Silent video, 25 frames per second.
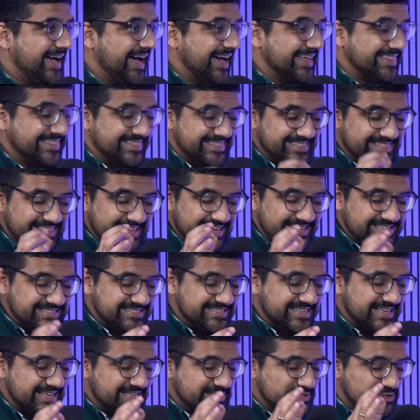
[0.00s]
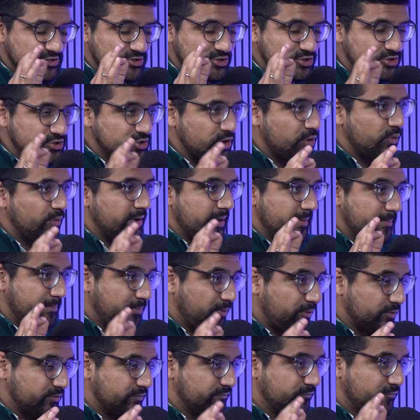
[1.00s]
And this is so
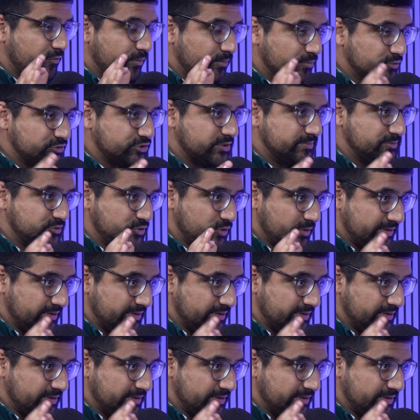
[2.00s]
important for Muslims to